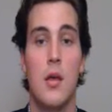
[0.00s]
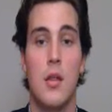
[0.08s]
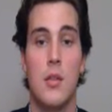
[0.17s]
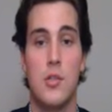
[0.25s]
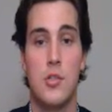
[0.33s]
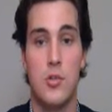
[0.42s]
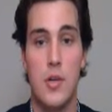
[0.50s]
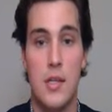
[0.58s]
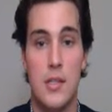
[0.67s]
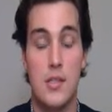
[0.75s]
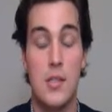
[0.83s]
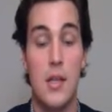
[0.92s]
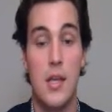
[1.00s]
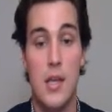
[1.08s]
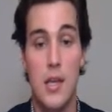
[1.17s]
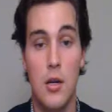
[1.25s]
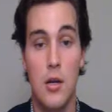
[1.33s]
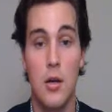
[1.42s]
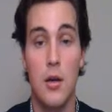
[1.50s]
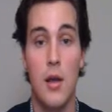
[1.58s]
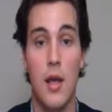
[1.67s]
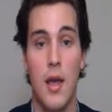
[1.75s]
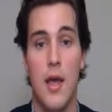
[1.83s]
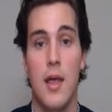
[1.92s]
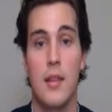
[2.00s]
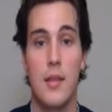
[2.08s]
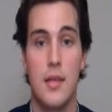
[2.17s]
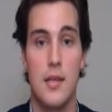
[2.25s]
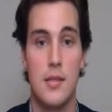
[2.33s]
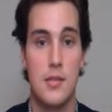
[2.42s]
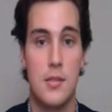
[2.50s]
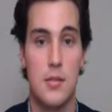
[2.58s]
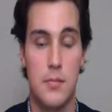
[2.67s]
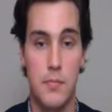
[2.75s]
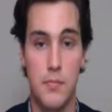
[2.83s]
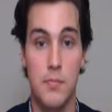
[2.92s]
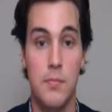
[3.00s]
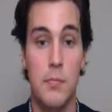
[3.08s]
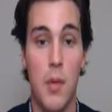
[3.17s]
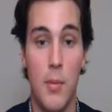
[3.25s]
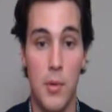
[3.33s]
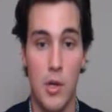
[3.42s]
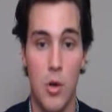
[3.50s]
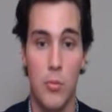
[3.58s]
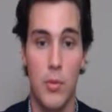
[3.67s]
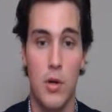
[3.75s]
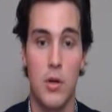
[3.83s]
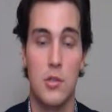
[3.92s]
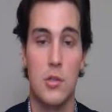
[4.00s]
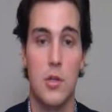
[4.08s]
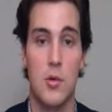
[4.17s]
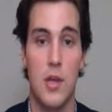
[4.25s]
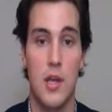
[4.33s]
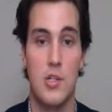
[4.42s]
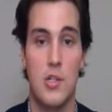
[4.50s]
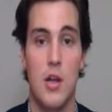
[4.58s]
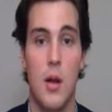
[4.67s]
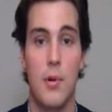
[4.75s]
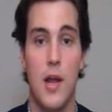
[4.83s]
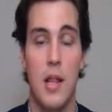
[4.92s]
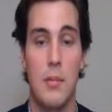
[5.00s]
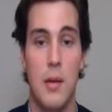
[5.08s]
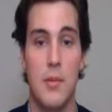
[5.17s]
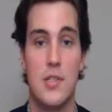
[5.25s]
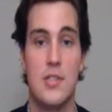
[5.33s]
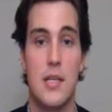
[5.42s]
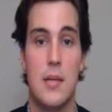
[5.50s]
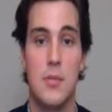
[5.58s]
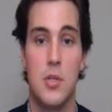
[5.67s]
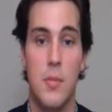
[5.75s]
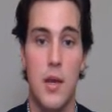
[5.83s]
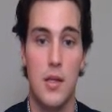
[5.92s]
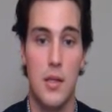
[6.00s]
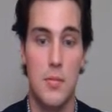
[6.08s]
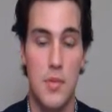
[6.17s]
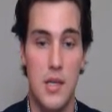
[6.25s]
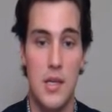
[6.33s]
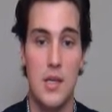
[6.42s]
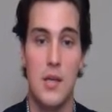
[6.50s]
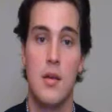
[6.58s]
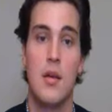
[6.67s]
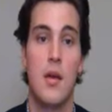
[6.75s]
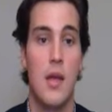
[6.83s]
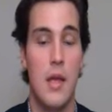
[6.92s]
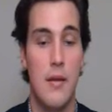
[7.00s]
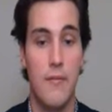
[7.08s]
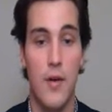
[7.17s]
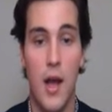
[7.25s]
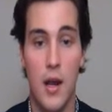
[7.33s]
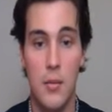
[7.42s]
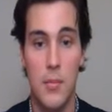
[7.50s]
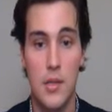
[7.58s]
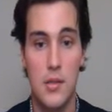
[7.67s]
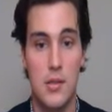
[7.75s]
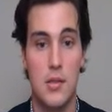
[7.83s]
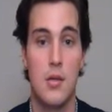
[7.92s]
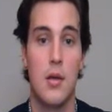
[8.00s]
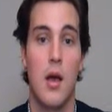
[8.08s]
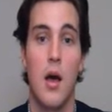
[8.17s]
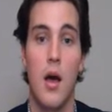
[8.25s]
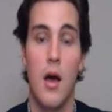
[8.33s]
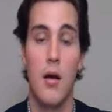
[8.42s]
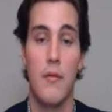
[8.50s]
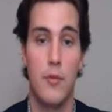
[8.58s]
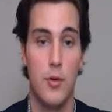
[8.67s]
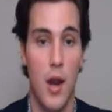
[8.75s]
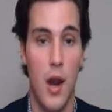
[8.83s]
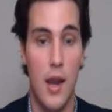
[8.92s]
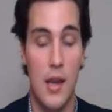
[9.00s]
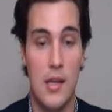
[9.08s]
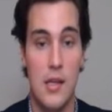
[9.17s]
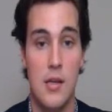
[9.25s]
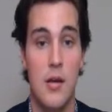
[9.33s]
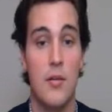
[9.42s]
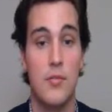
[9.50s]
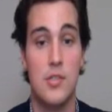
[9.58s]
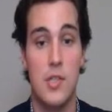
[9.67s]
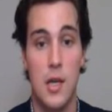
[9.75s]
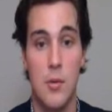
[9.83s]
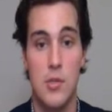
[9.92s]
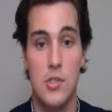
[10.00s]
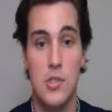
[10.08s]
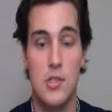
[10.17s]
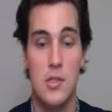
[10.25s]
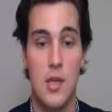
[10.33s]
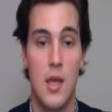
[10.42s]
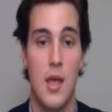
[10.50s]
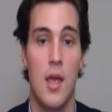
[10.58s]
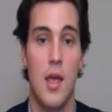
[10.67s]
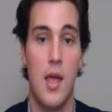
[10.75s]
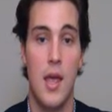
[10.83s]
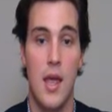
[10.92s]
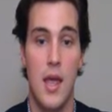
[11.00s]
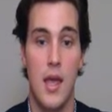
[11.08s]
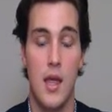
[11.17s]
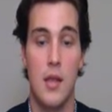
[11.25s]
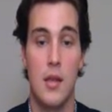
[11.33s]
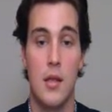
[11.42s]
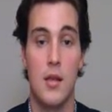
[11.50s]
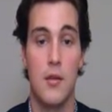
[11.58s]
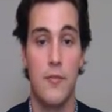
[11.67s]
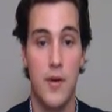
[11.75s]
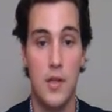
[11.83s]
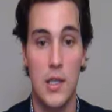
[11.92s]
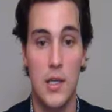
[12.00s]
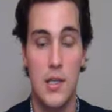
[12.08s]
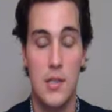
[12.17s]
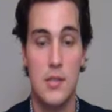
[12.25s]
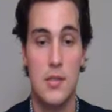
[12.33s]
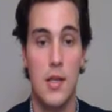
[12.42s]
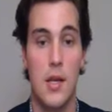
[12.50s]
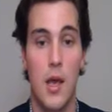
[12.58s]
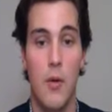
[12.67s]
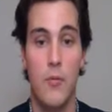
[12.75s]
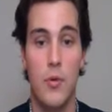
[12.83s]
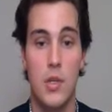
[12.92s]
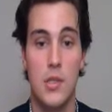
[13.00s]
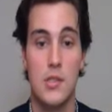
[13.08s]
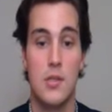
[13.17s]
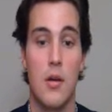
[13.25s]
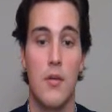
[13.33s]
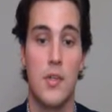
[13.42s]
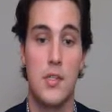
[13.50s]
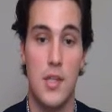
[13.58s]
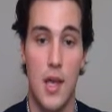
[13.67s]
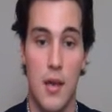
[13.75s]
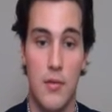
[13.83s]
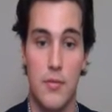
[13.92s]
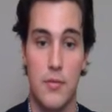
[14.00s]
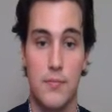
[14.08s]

the strengths here at this Mama Goldberg's location in Auburn, Alabama seem to mainly be environment, variety of sandwiches, and the friendliness and helpfulness of the staff.